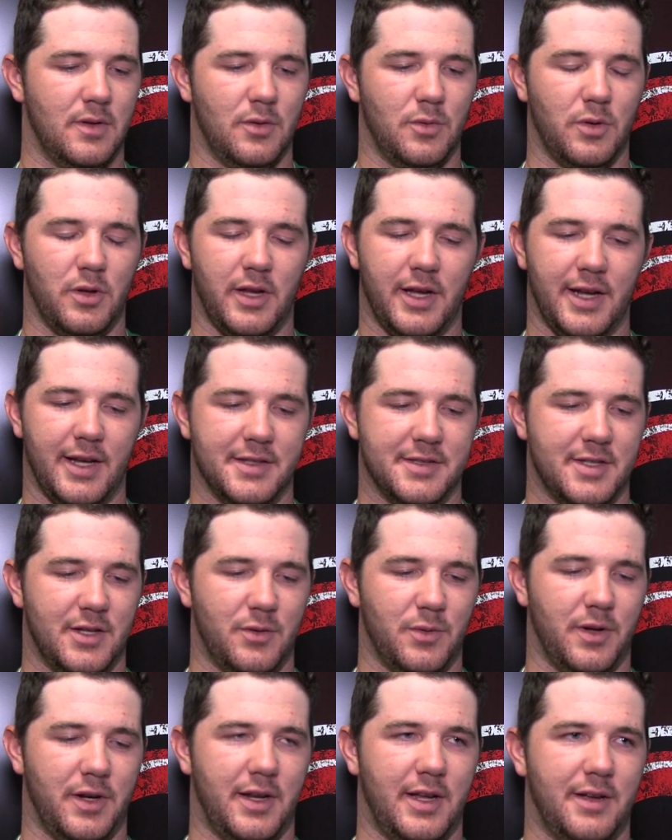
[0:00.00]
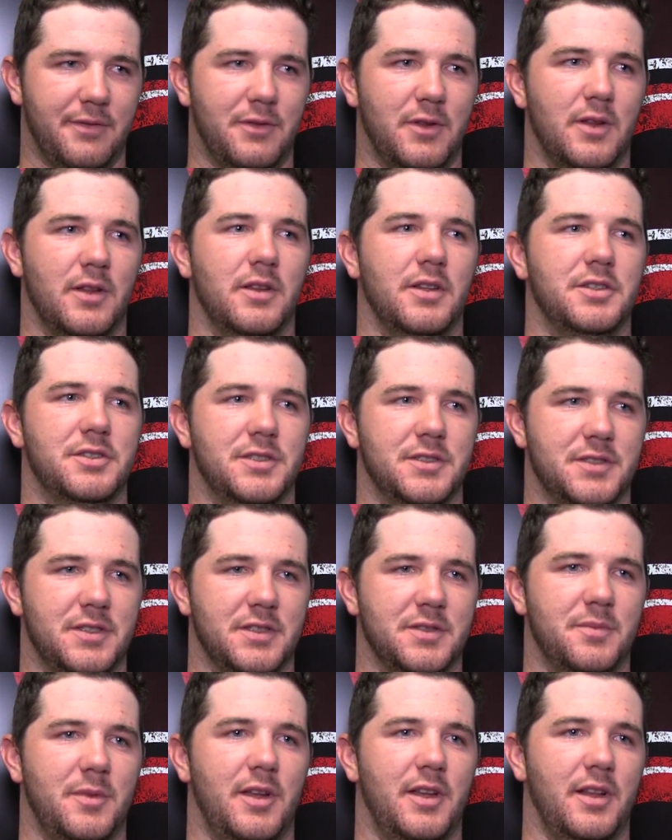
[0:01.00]
Well, like I said, we're going to have the
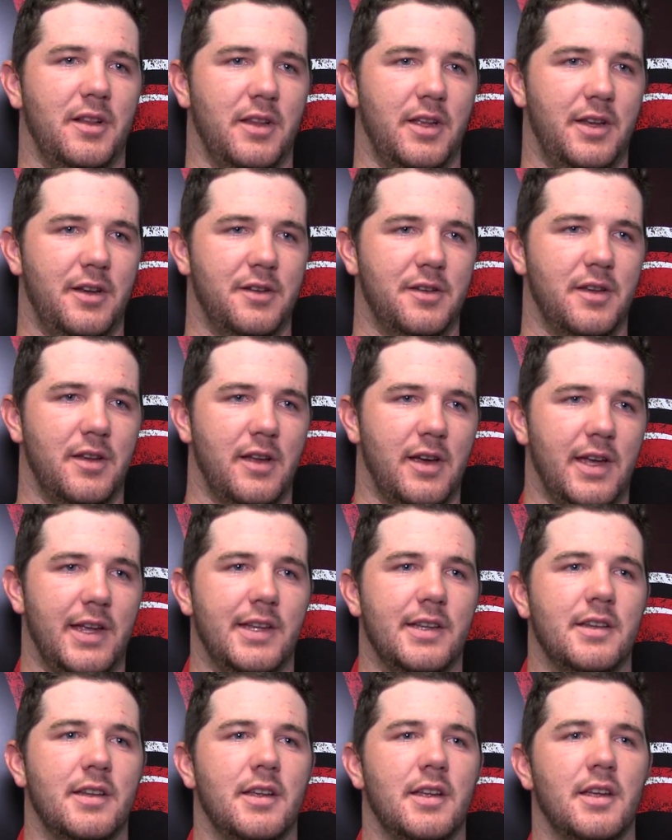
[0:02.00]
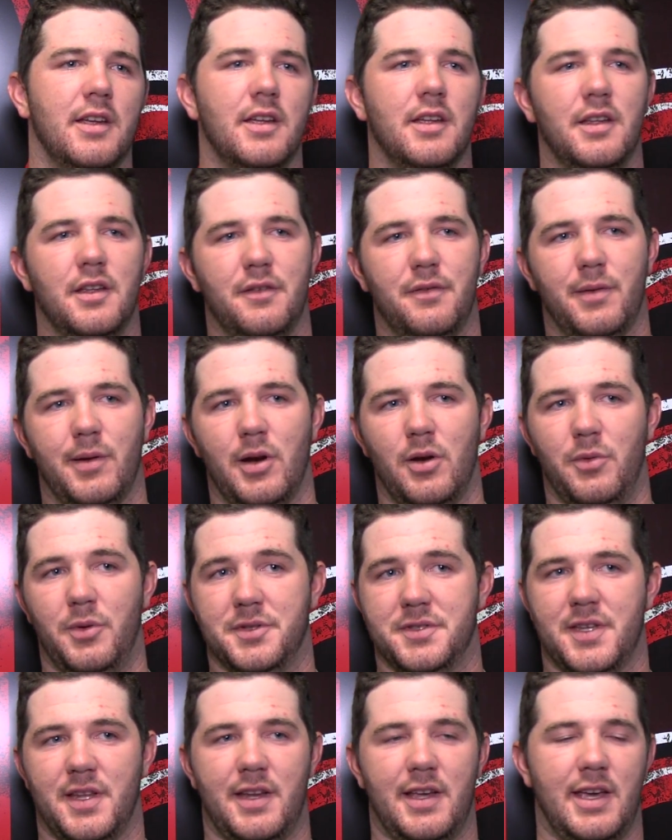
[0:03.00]
logistics meeting later tonight, figure out
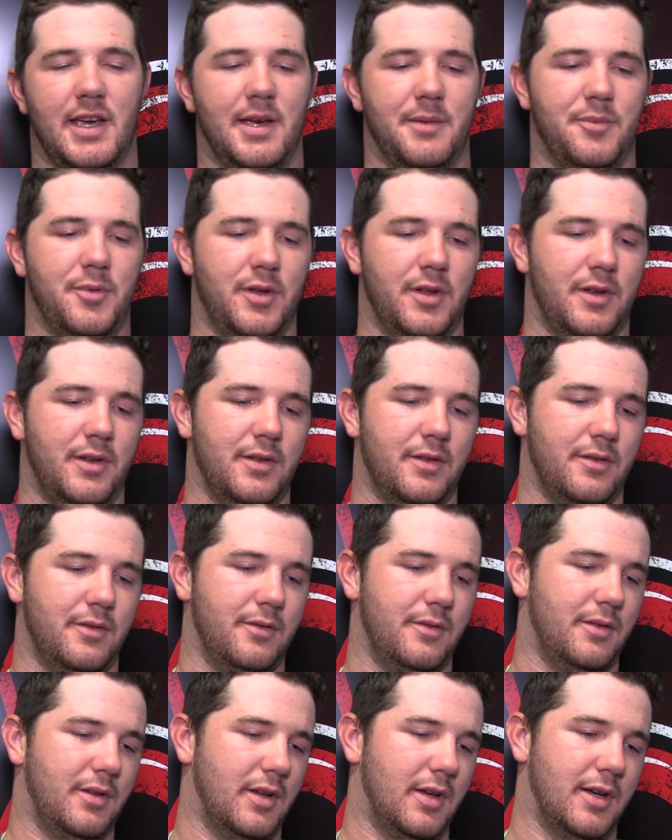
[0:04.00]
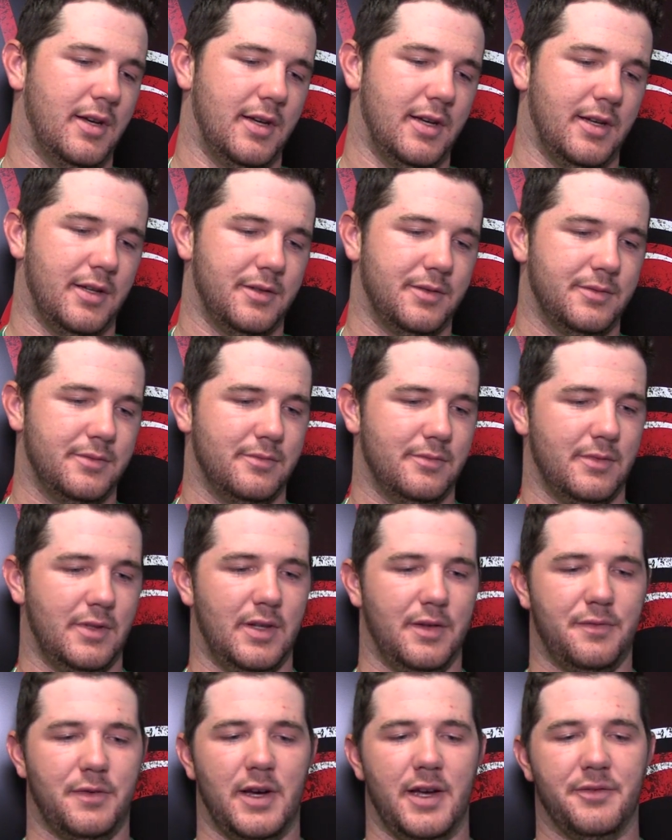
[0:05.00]
what's going to happen,
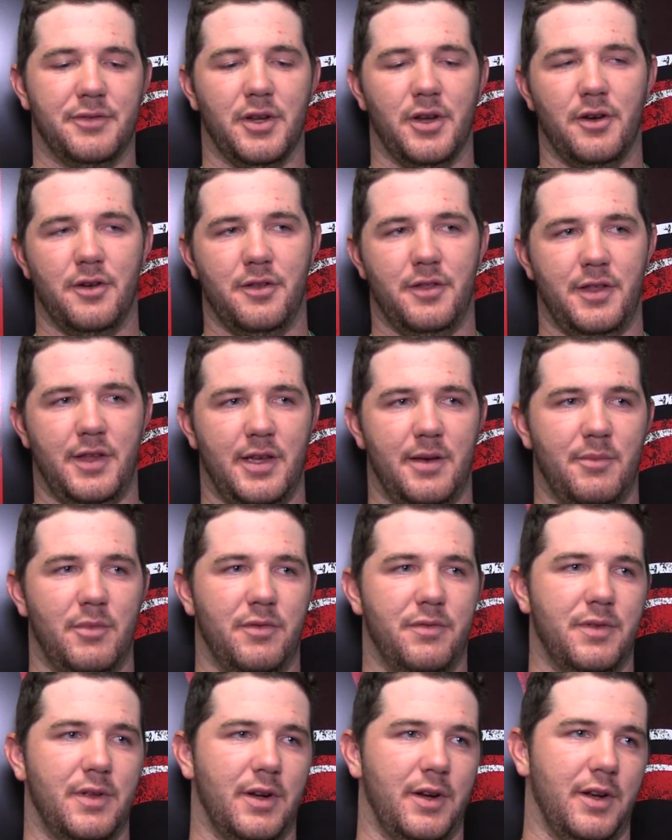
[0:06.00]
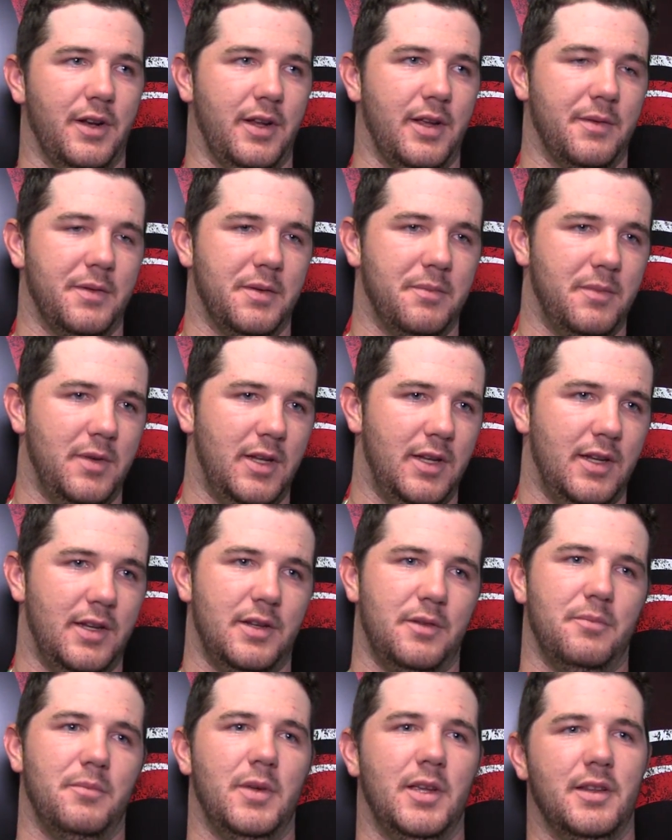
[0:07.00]
if I have to go to them, if they're going to come to
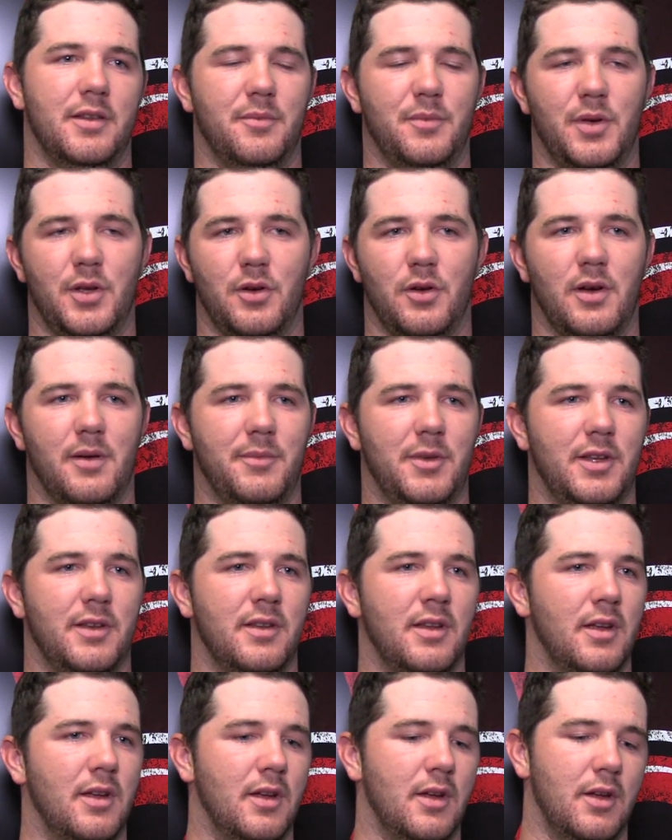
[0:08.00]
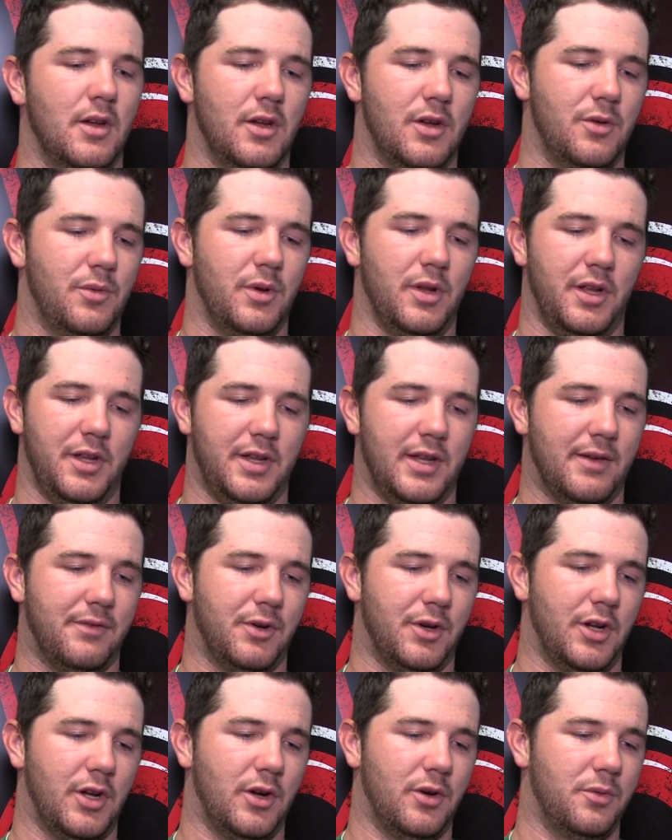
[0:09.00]
me, meet in the middle. I mean, really never
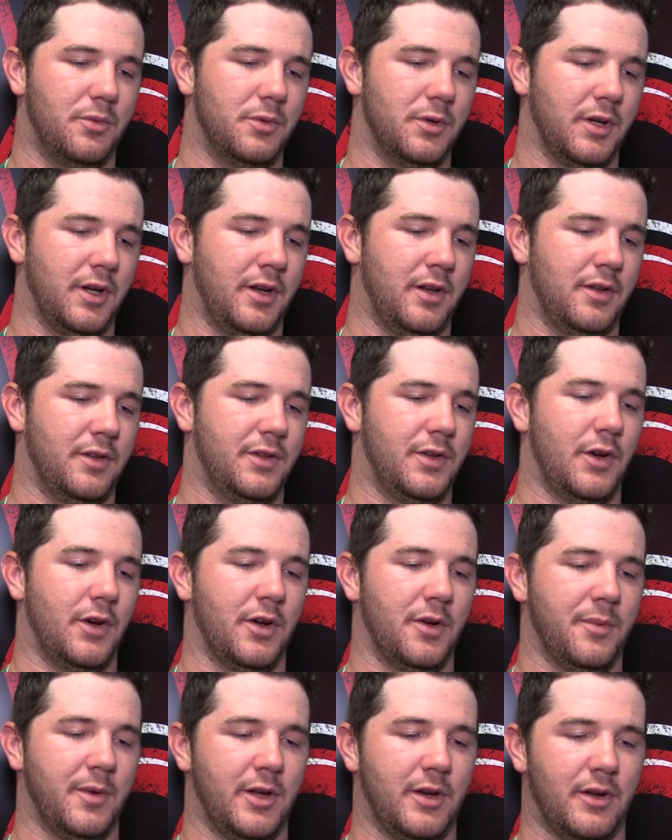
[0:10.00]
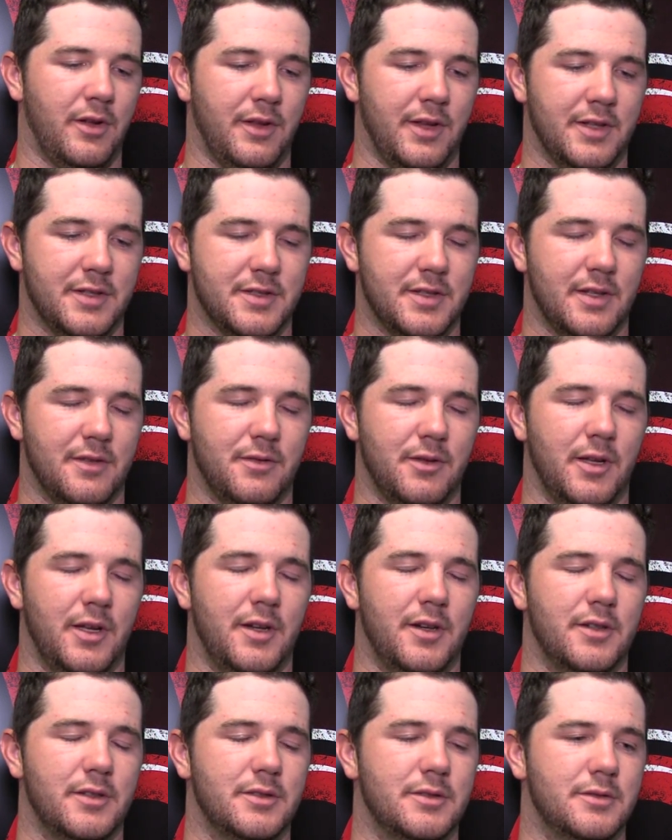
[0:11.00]
know. We're going to talk about all that stuff
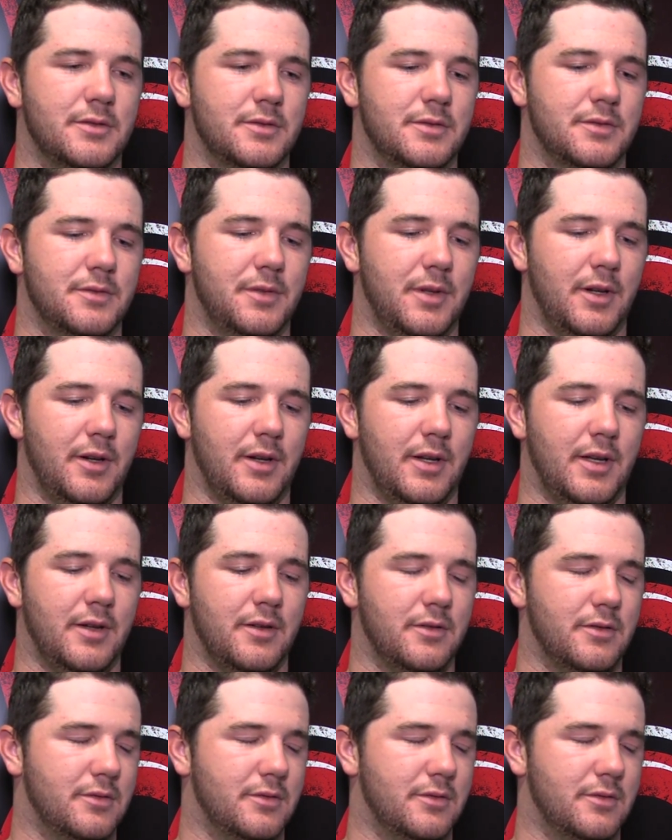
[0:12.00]
later, figure it out.